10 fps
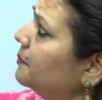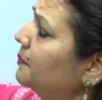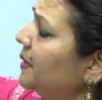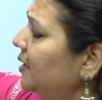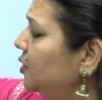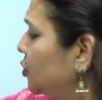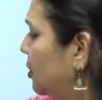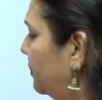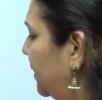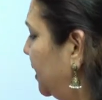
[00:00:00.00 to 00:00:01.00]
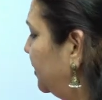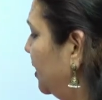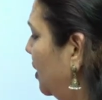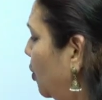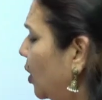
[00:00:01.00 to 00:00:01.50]
the main topics.
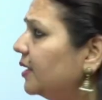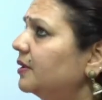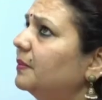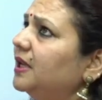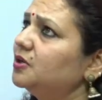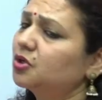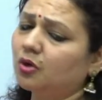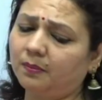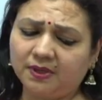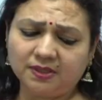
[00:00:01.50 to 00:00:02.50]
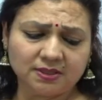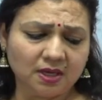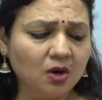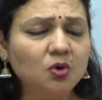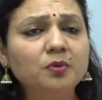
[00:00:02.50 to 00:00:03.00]
What are the main
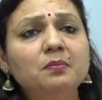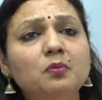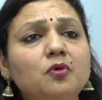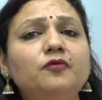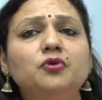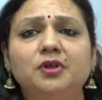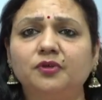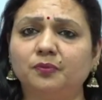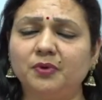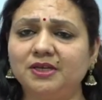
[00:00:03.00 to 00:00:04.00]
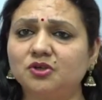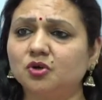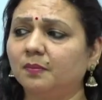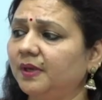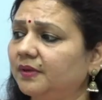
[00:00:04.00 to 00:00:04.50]
topics? How do we move to those main
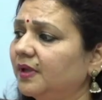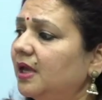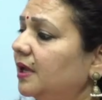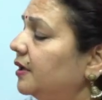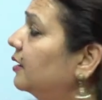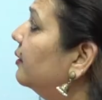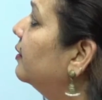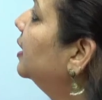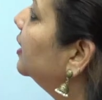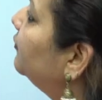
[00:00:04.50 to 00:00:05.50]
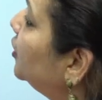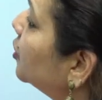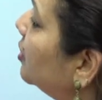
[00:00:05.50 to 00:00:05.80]
topics? Here, if we